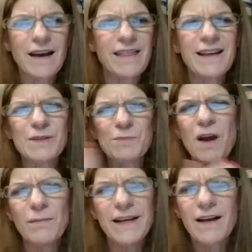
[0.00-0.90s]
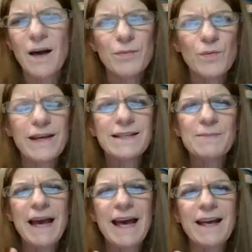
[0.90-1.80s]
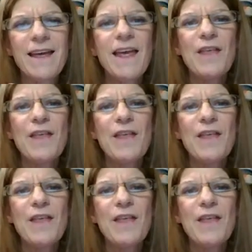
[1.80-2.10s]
I think it was probably a couple weeks back,